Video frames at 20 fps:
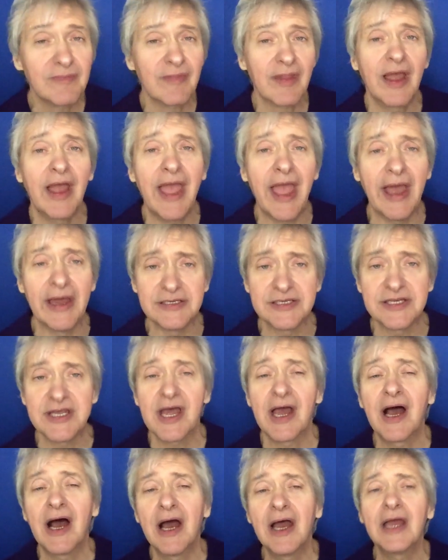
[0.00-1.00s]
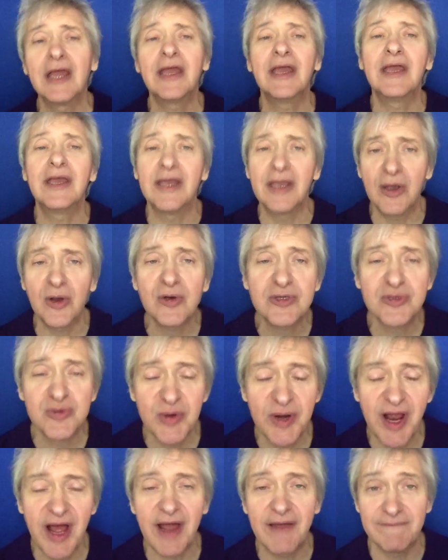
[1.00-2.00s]
And here's
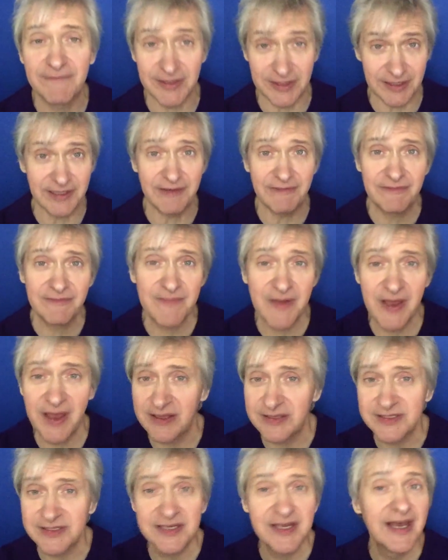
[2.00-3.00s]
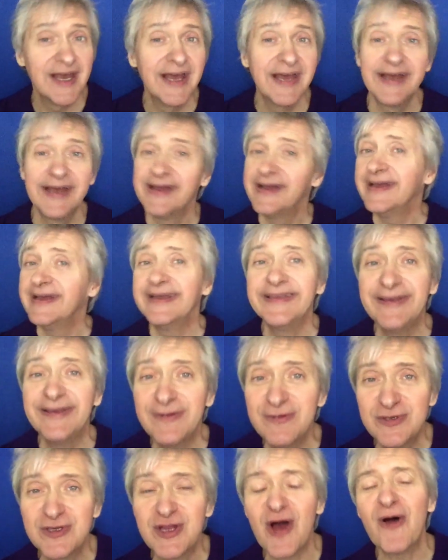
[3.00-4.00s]
what I believe is you
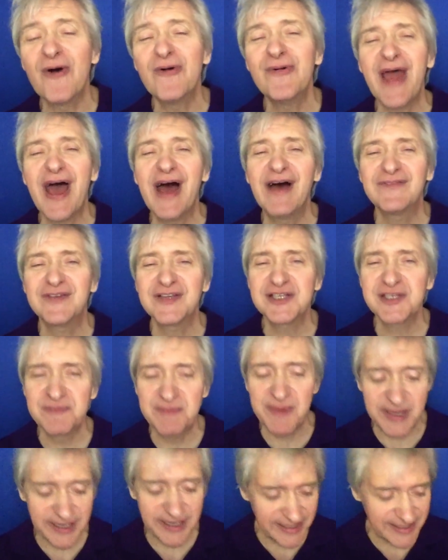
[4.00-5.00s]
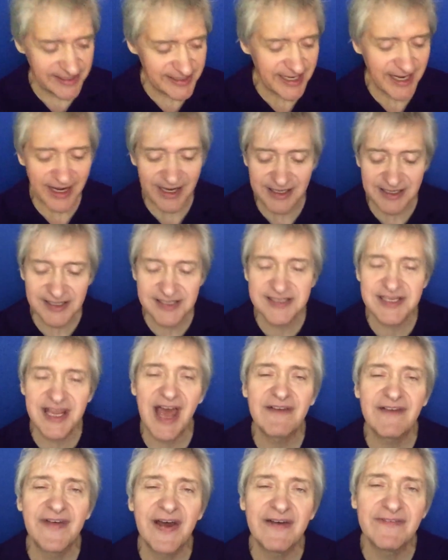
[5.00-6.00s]
don't have to speak in tongues to
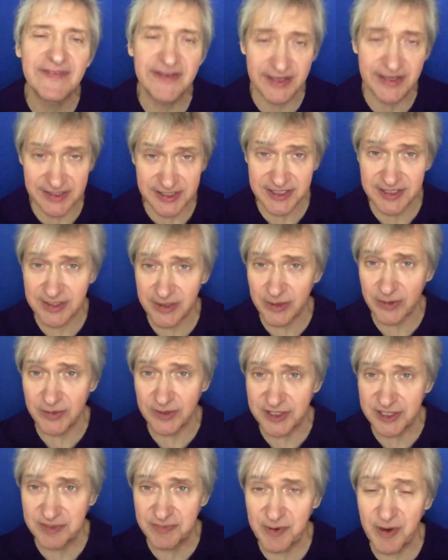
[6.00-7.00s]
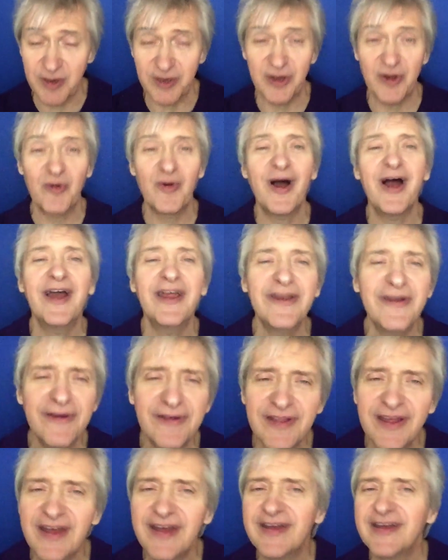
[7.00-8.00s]
have evidence of the Holy Spirit. You know why I know
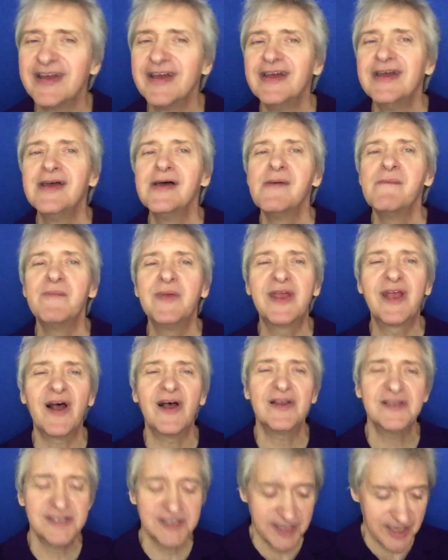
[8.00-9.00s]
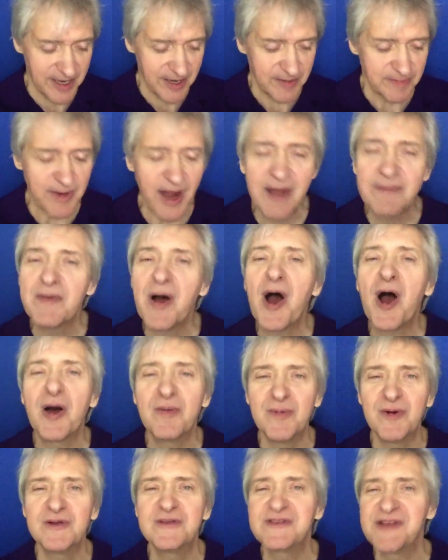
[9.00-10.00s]
that? Because my
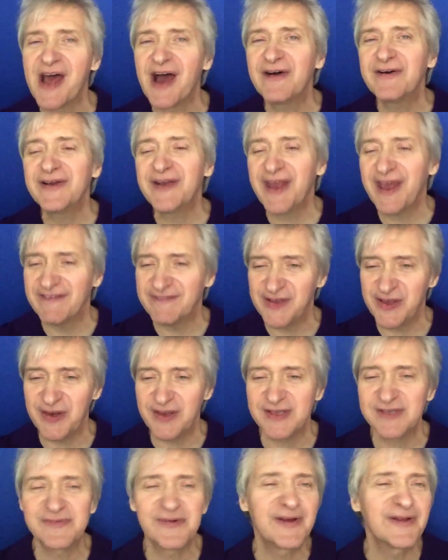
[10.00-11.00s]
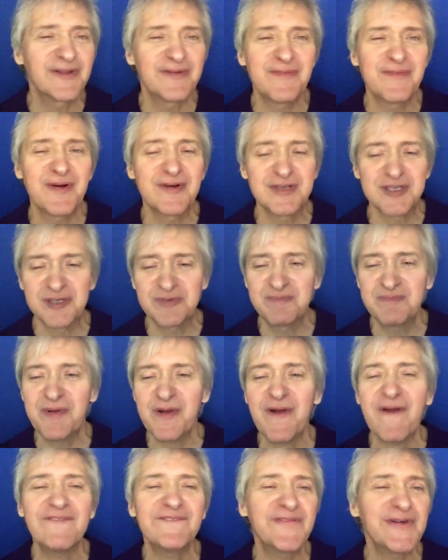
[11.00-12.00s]
mom, who's now in heaven, is one of the most
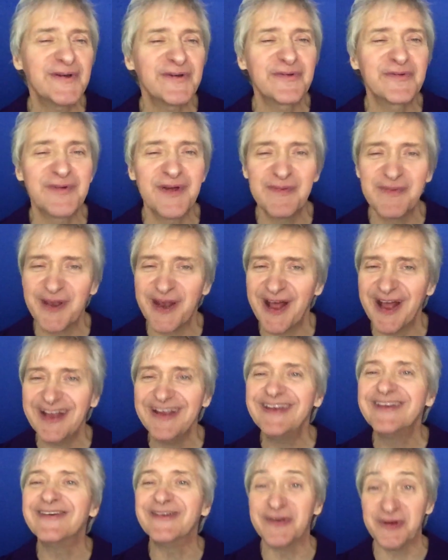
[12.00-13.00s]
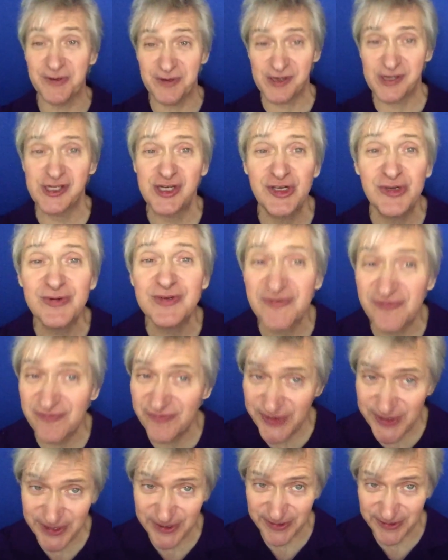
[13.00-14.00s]
spirit filled women I knew. She was
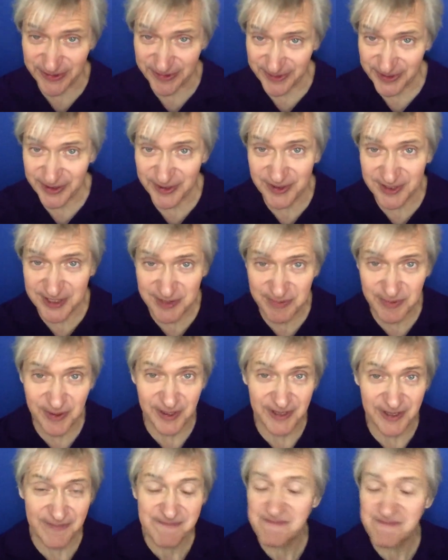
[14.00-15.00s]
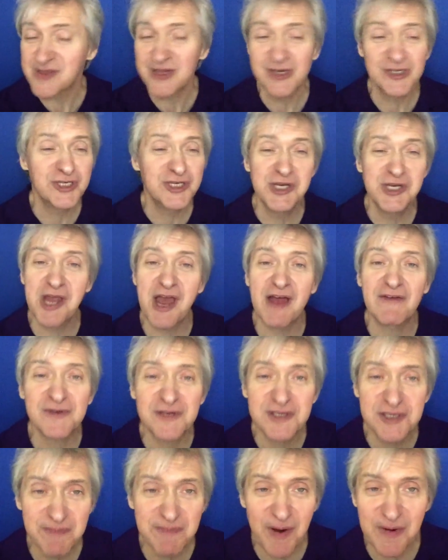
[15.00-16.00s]
filled with the Holy Spirit. She
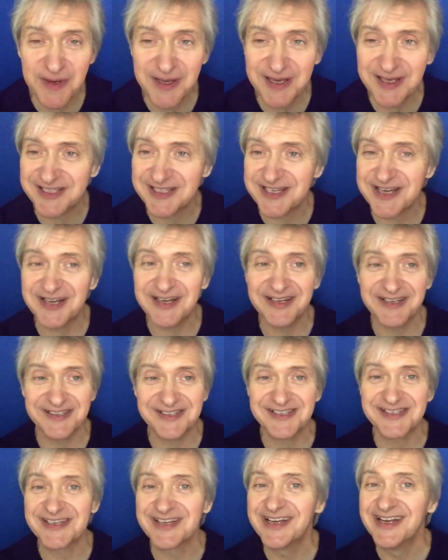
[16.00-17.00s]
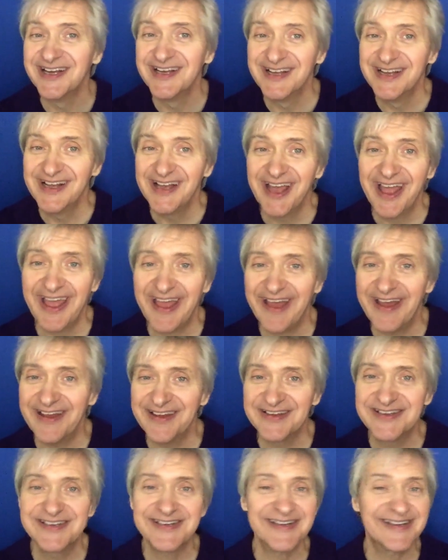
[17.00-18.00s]
never spoke in tongues.
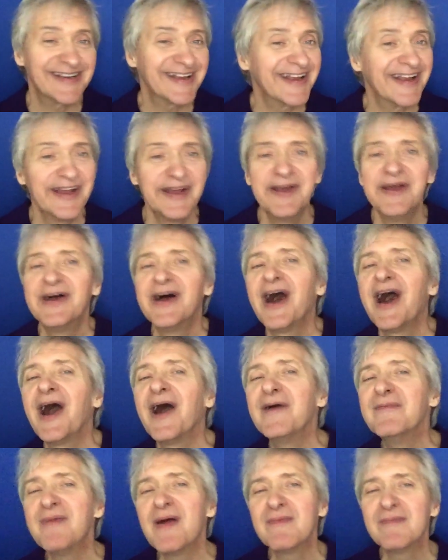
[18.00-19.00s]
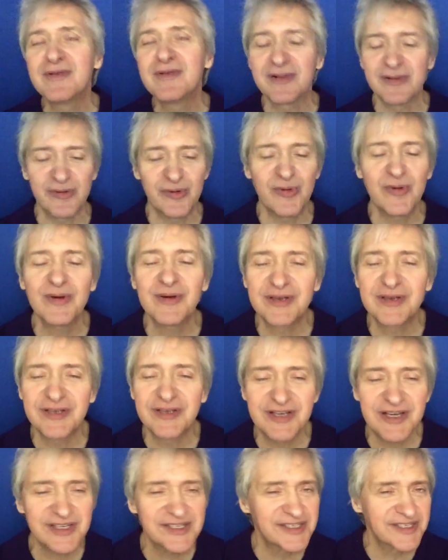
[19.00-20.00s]
And I remember the Lord
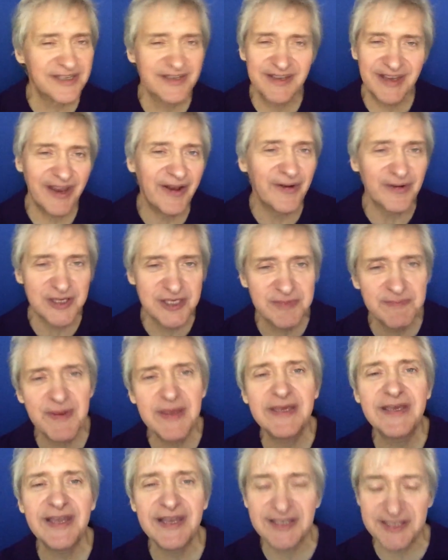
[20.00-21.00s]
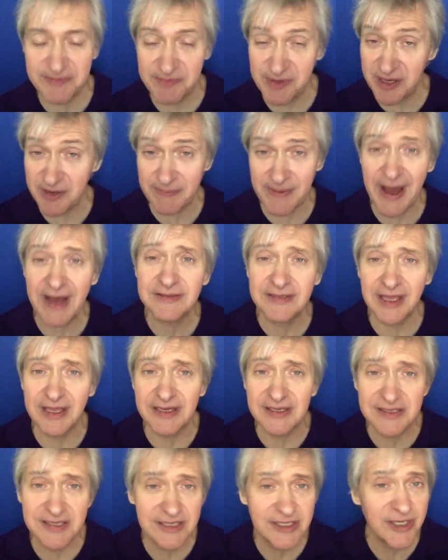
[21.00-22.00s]
just, you know, speaking to me about that. He
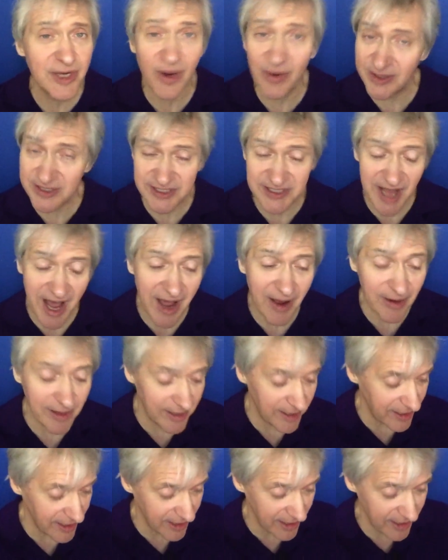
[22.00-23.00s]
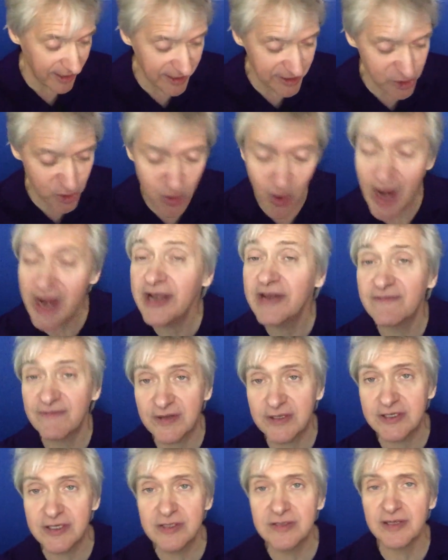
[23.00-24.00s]
says, you know, it's not it's great if you
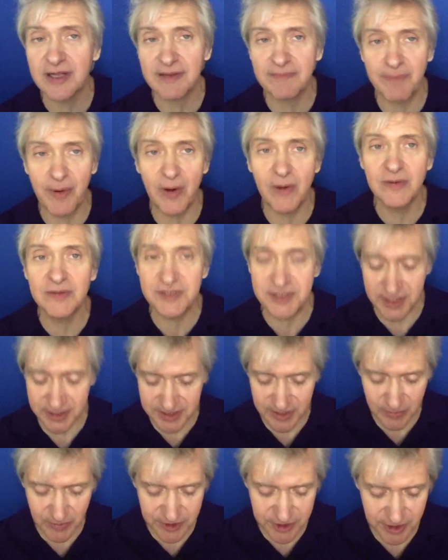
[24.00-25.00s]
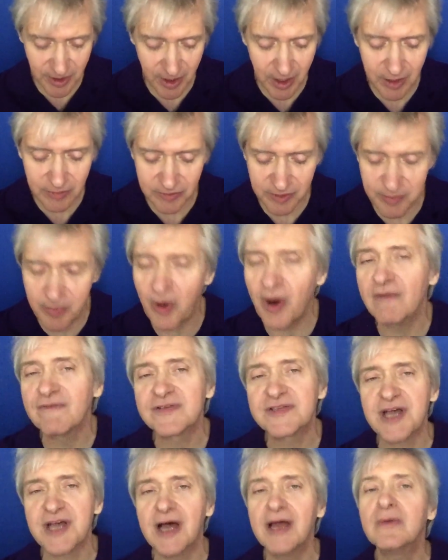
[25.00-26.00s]
do, like Paul says, I wish you all would
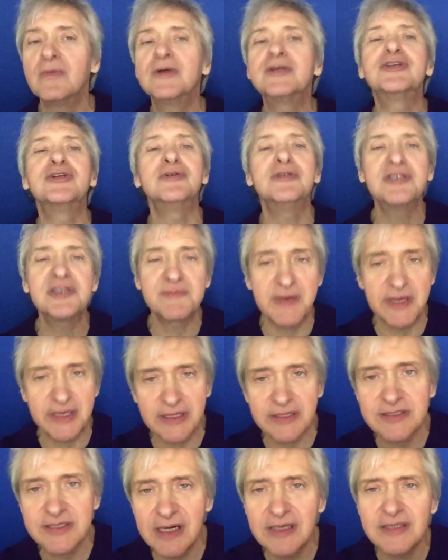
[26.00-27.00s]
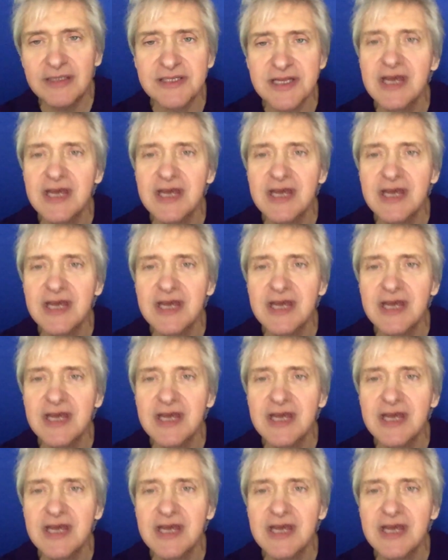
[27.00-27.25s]
prophesy, I wish you would speak in tongues.